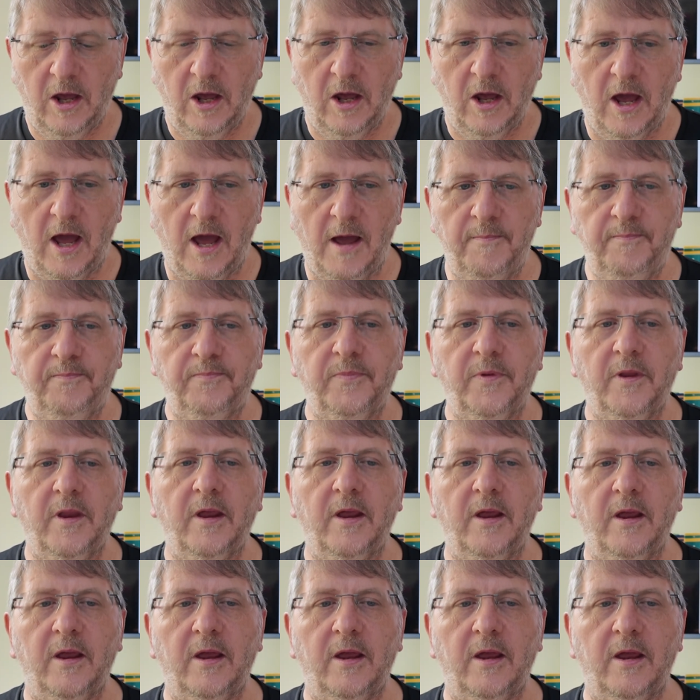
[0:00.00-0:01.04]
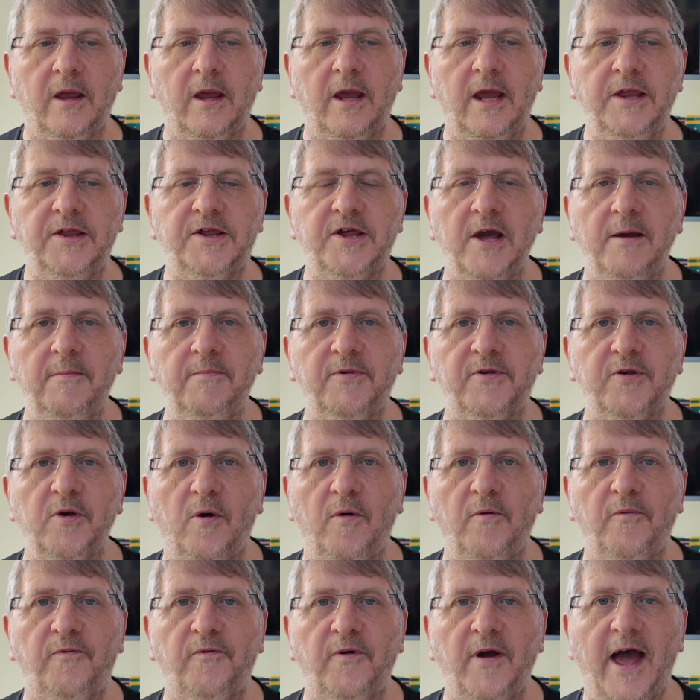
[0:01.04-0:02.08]
In terms
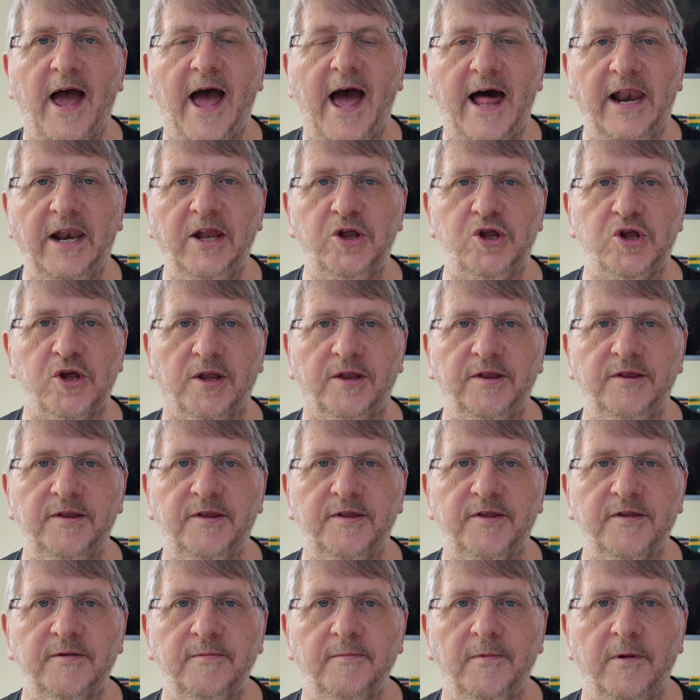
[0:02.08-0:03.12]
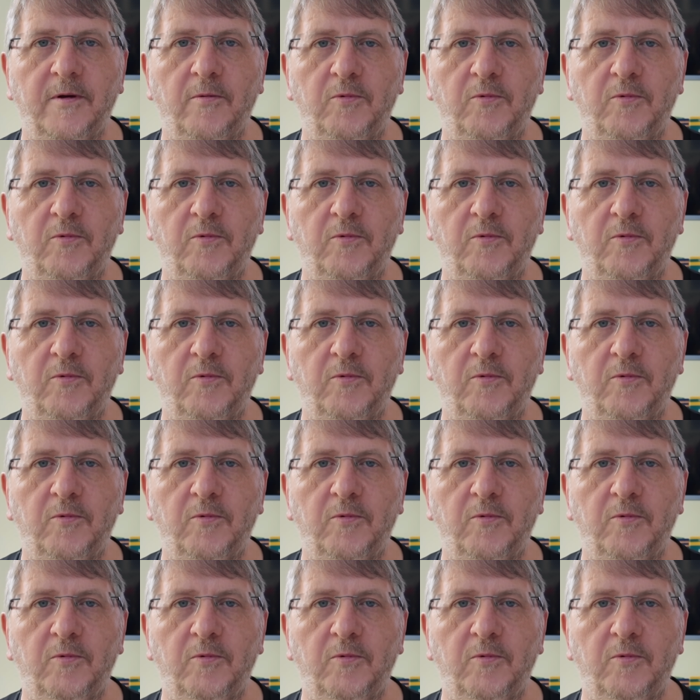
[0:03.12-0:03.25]
of allergens,